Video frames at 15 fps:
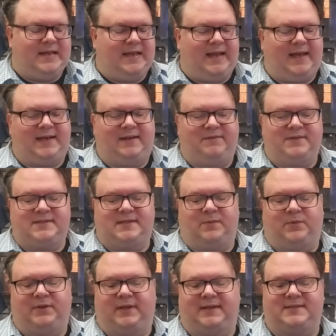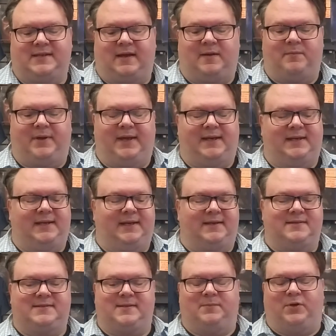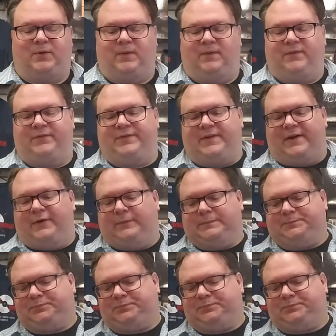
And even someone like Tom Petty has some holes. So,